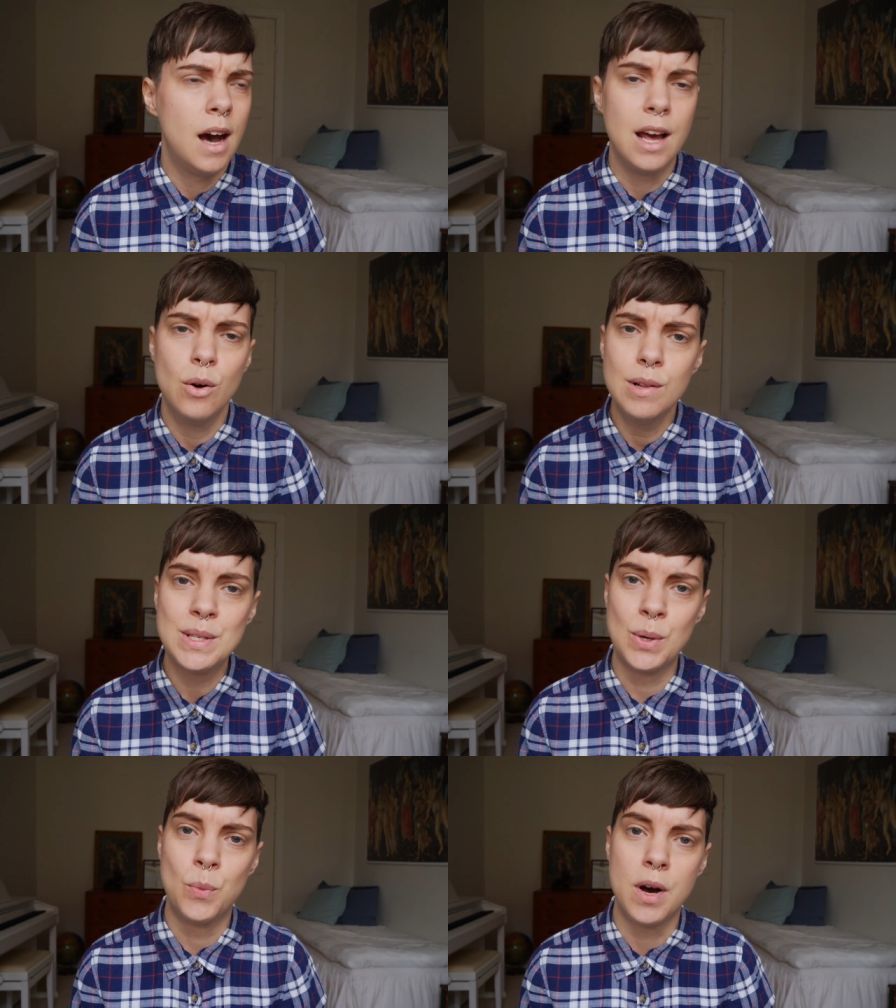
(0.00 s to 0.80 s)
I
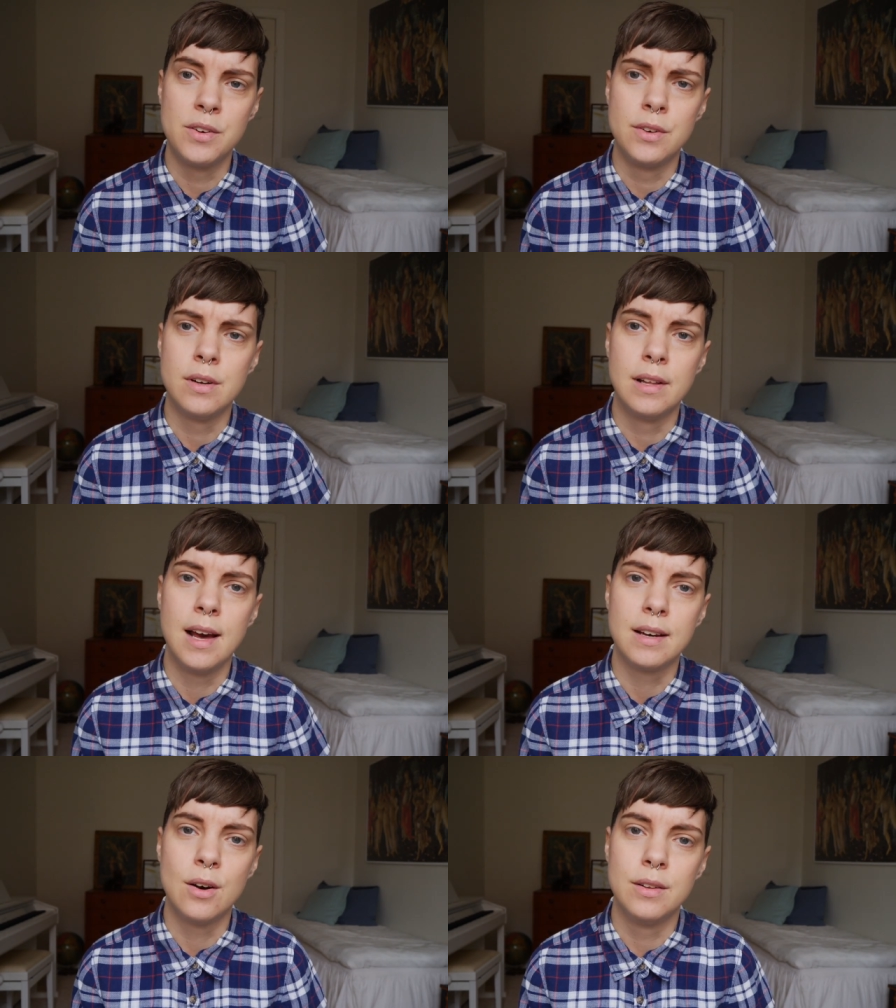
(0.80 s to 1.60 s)
also wonder,
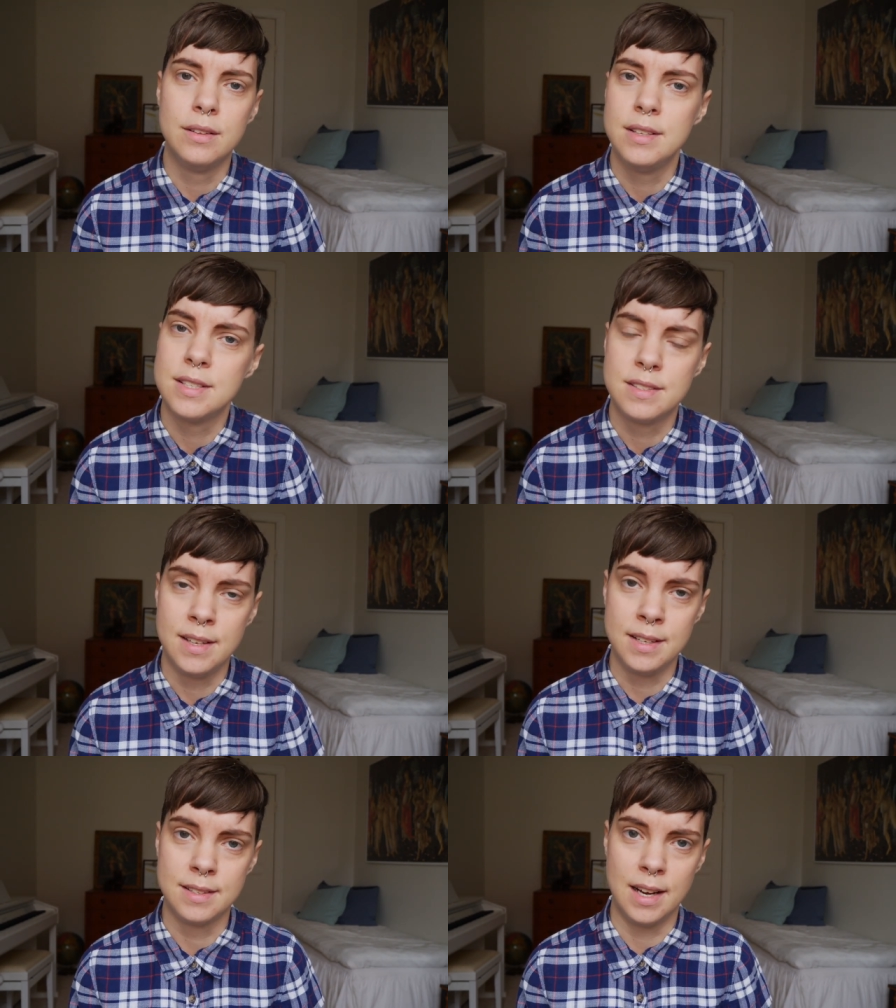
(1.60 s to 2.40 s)
like, oh, these
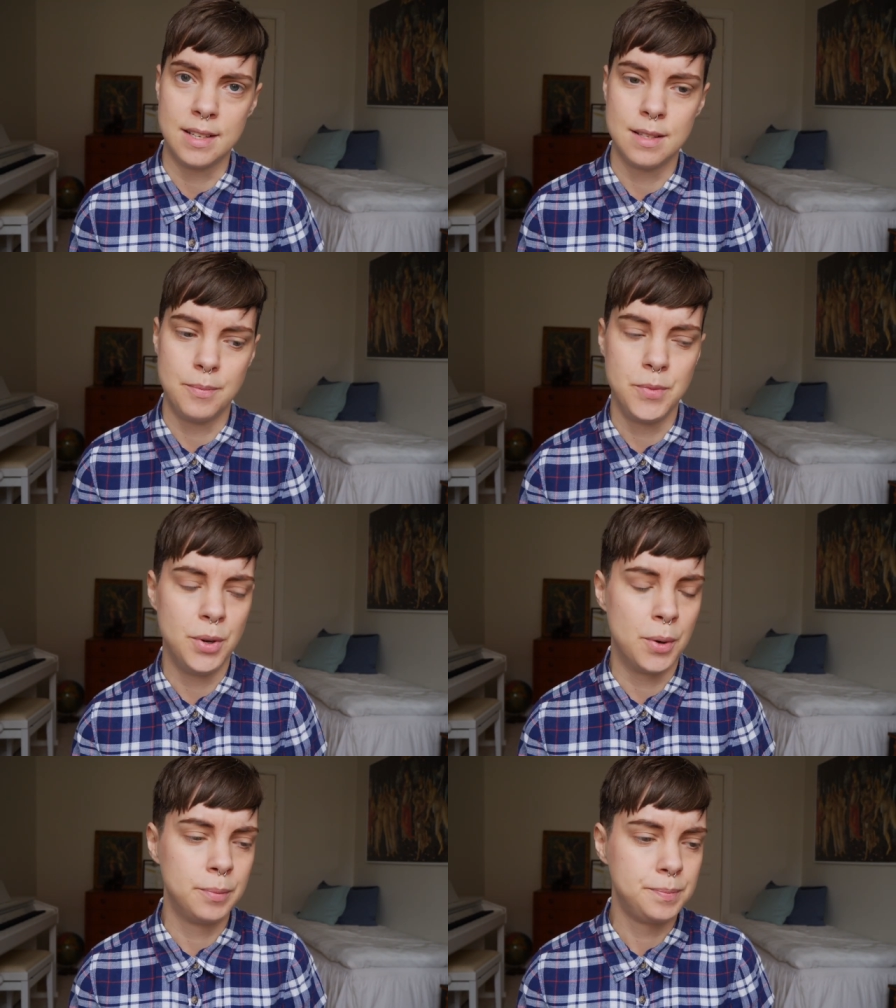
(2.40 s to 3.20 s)
things, like, you
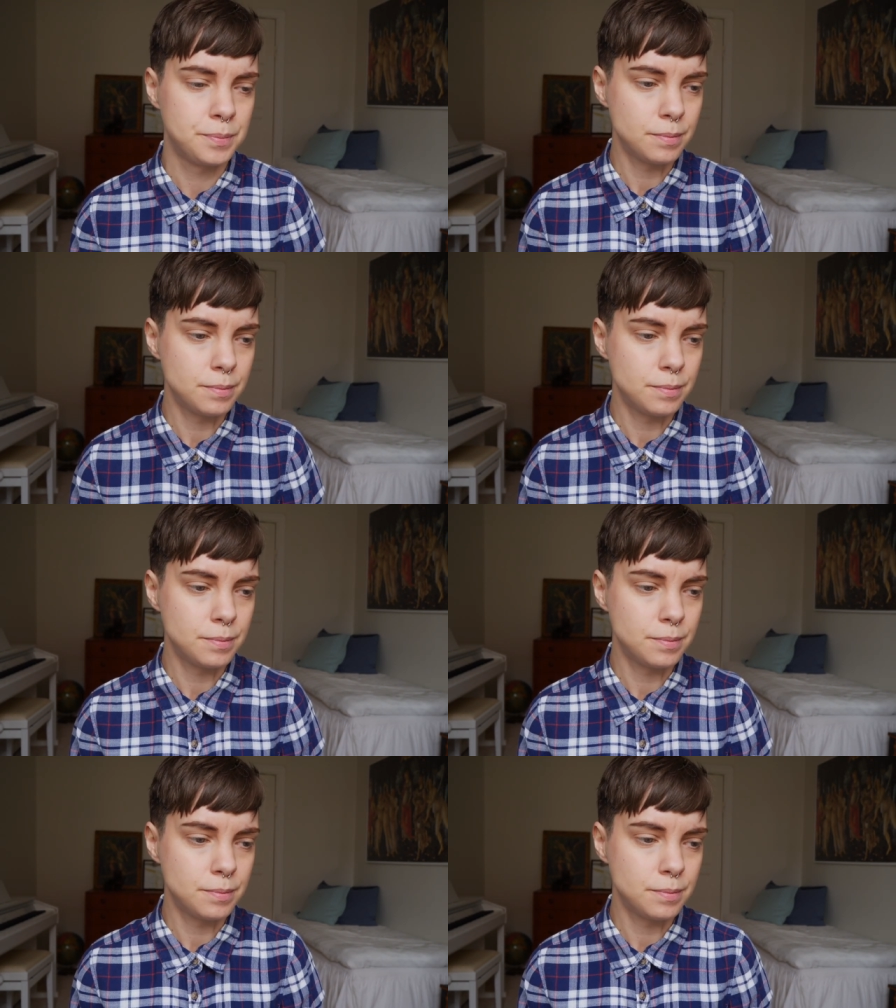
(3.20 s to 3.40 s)
know,